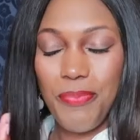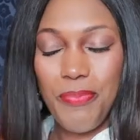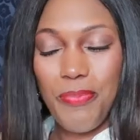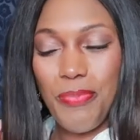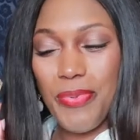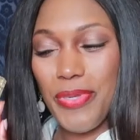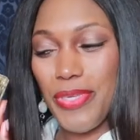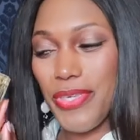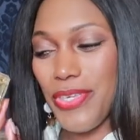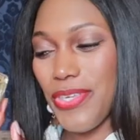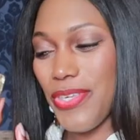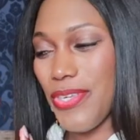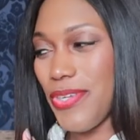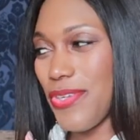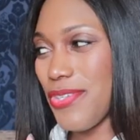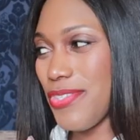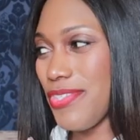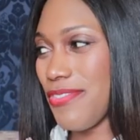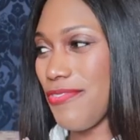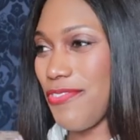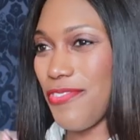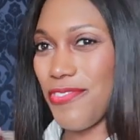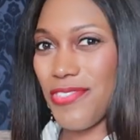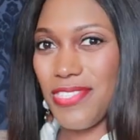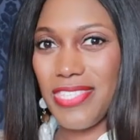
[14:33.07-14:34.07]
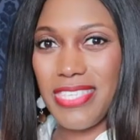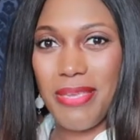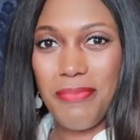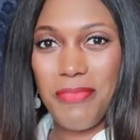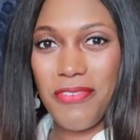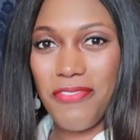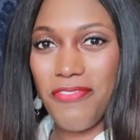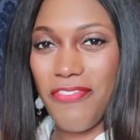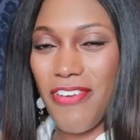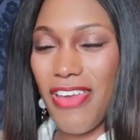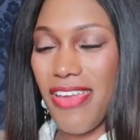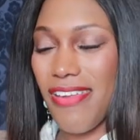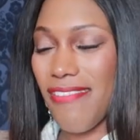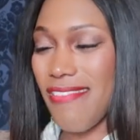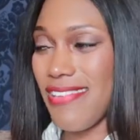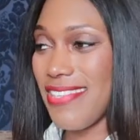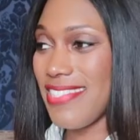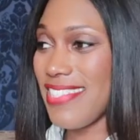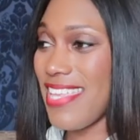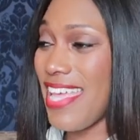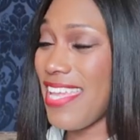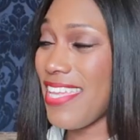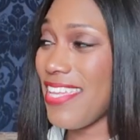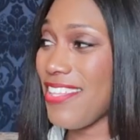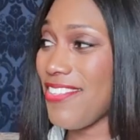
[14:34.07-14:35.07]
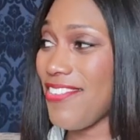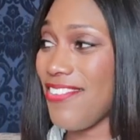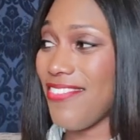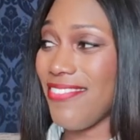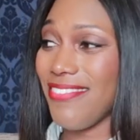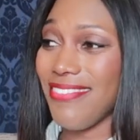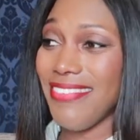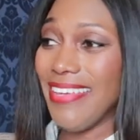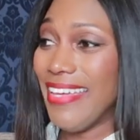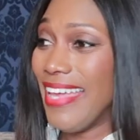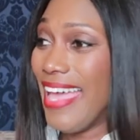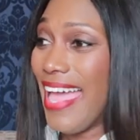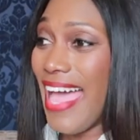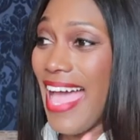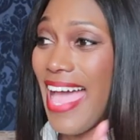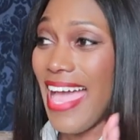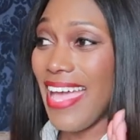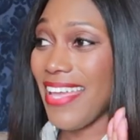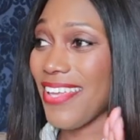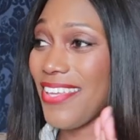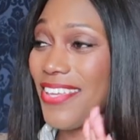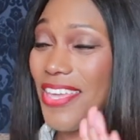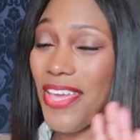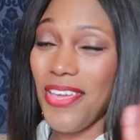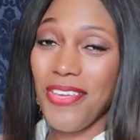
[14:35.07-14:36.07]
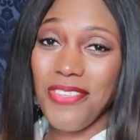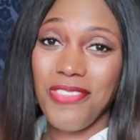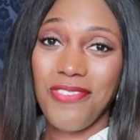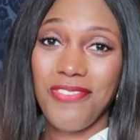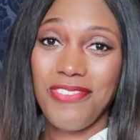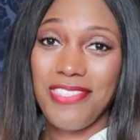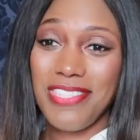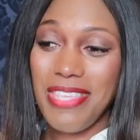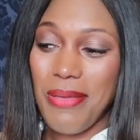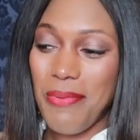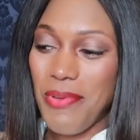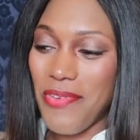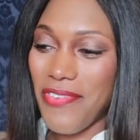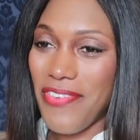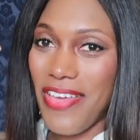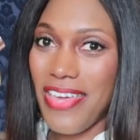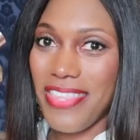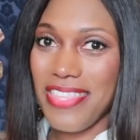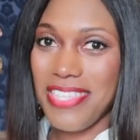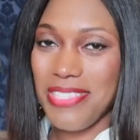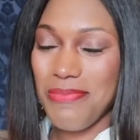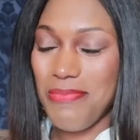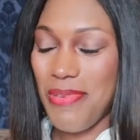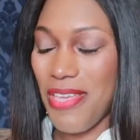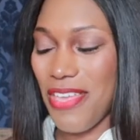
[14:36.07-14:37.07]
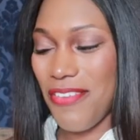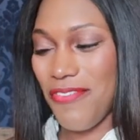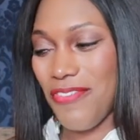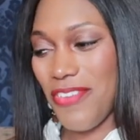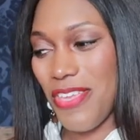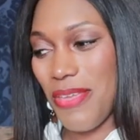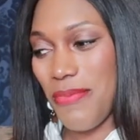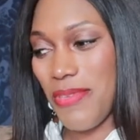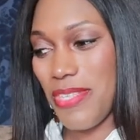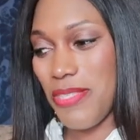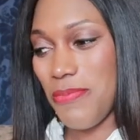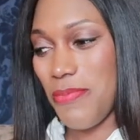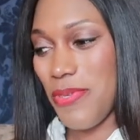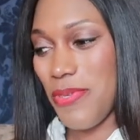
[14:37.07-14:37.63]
Beautiful summer fragrance. I cannot go through summer without this perfume. It's